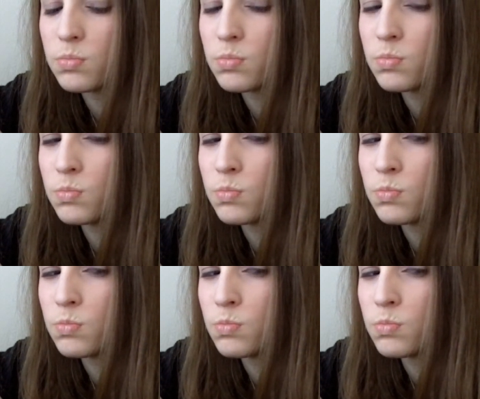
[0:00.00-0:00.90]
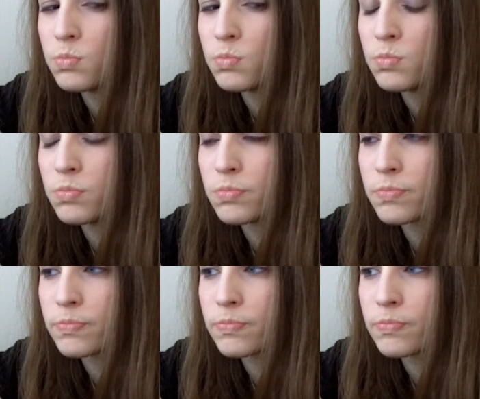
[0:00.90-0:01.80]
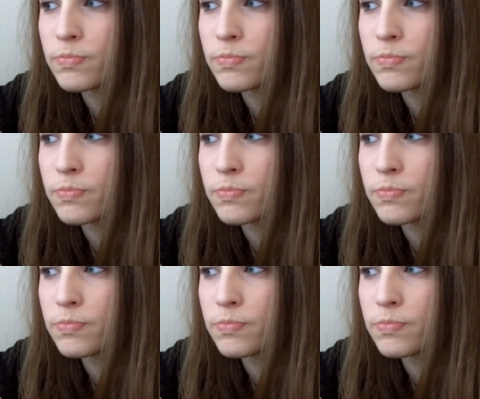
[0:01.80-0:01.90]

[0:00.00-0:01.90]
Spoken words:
Nobody speaks.